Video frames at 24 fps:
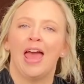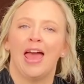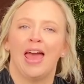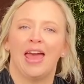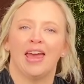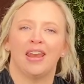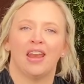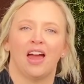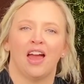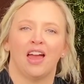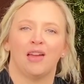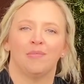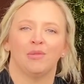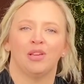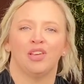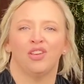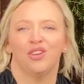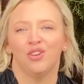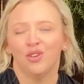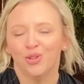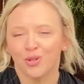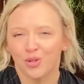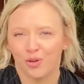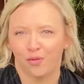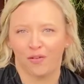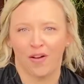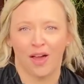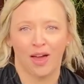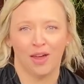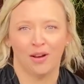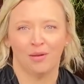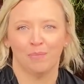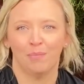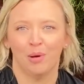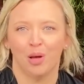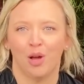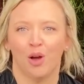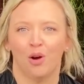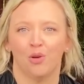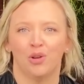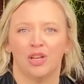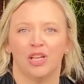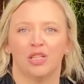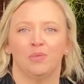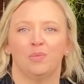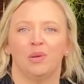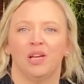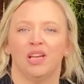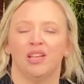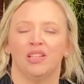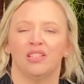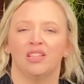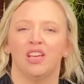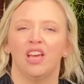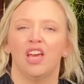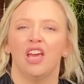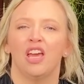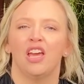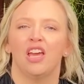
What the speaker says: and I am a huge fan of begonias because